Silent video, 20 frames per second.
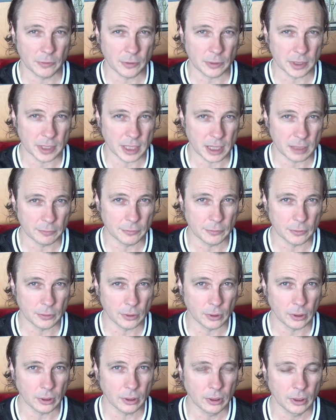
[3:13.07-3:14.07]
day
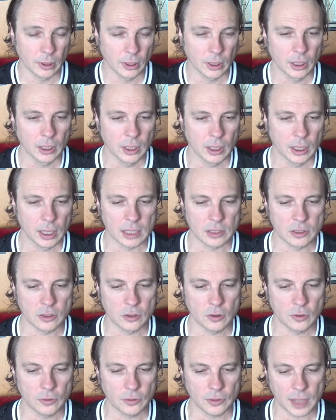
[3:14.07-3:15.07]
before, and
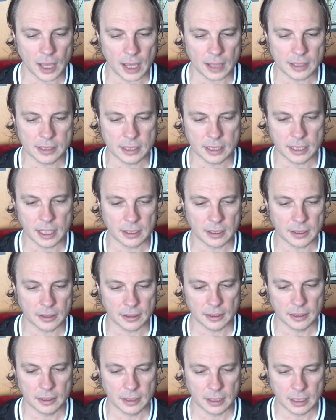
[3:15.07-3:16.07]
you'll have cut together
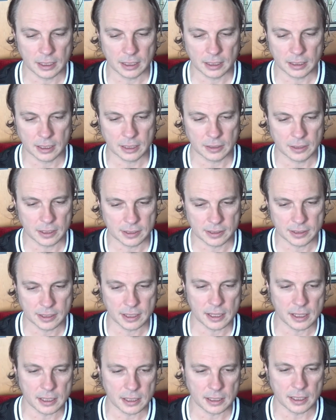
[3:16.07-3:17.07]
the
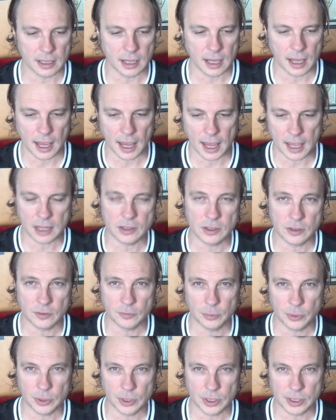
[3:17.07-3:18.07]
scene, and
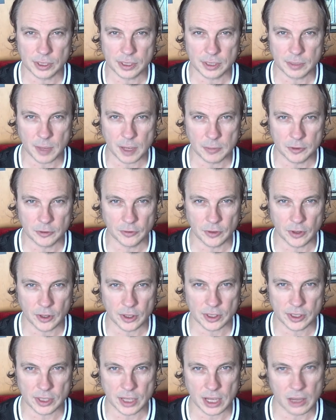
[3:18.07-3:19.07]
you've put in some
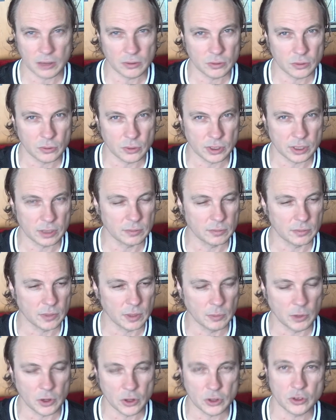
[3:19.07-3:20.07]
atmospheric sound or some
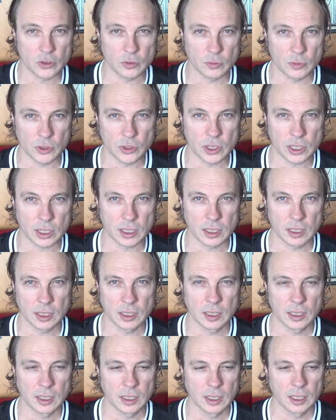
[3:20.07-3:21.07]
emotional music,
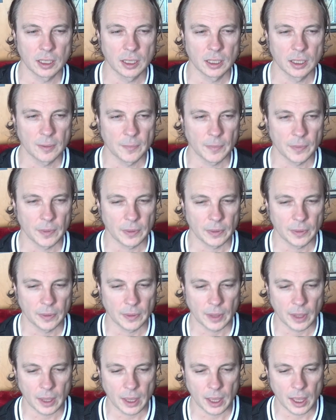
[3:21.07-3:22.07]

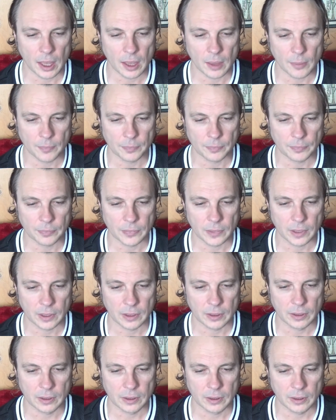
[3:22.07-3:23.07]

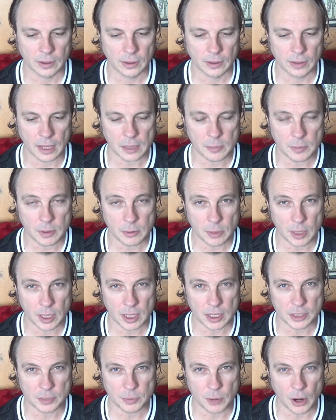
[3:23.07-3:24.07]
that can be really
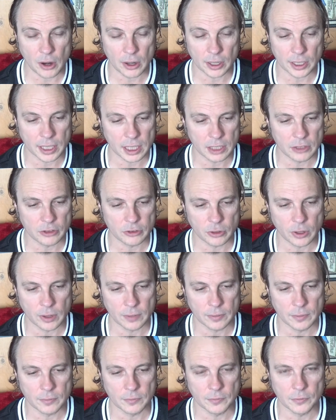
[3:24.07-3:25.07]
inspiring, and that can
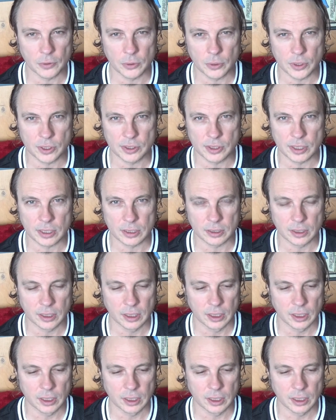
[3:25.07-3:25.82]
drive them forwards. And